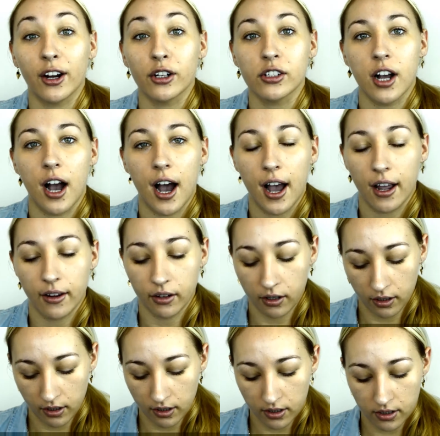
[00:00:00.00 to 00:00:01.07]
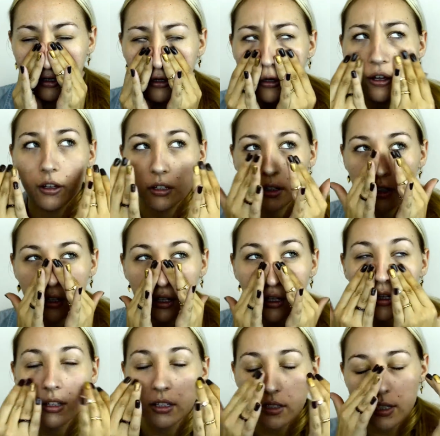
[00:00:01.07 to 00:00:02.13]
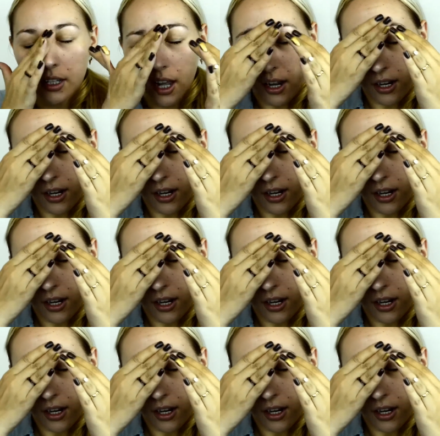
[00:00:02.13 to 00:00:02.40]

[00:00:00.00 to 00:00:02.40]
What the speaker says: try. Oh, it's